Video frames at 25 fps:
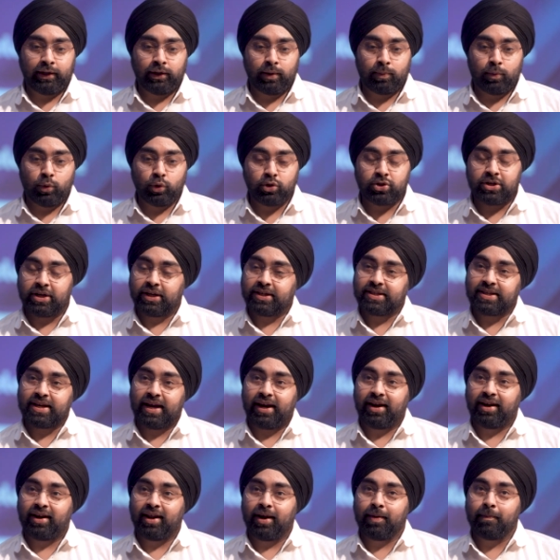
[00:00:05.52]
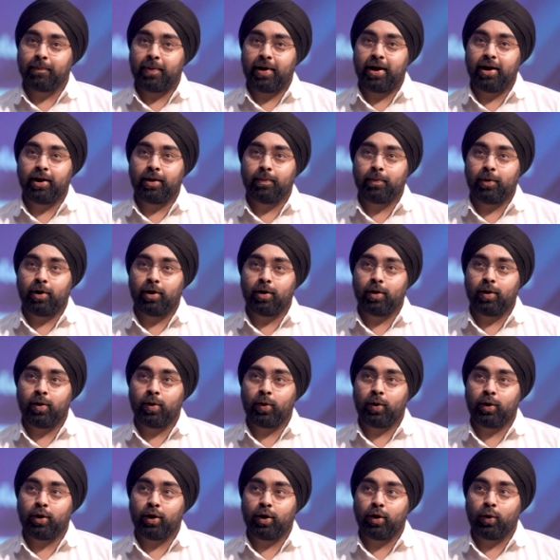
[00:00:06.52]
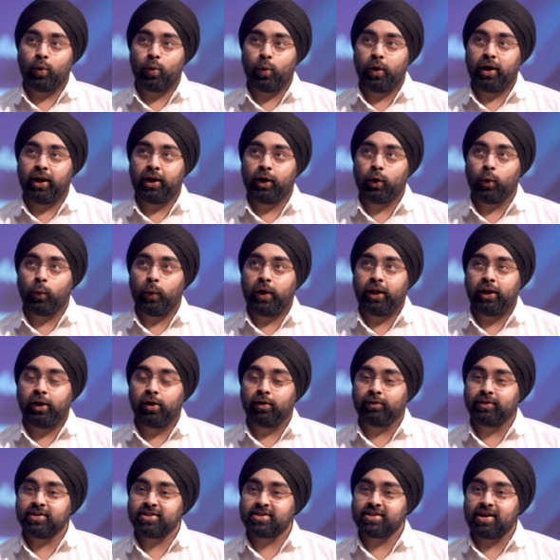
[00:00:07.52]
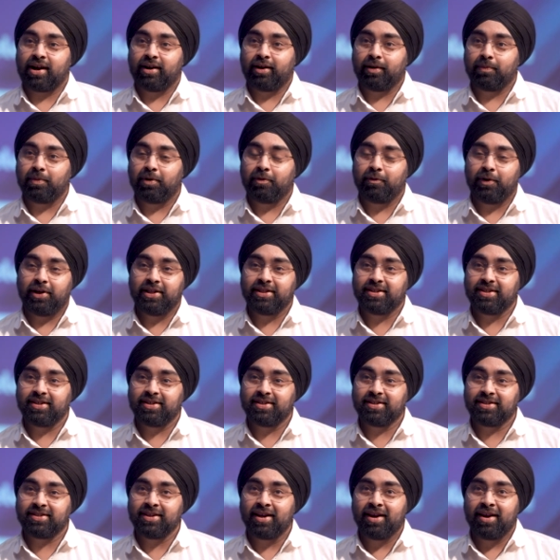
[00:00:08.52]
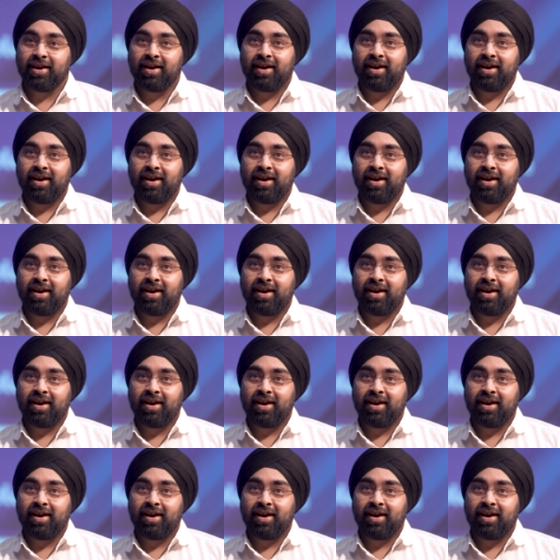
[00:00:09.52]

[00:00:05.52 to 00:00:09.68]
think the most exciting part about going to any of the startup events is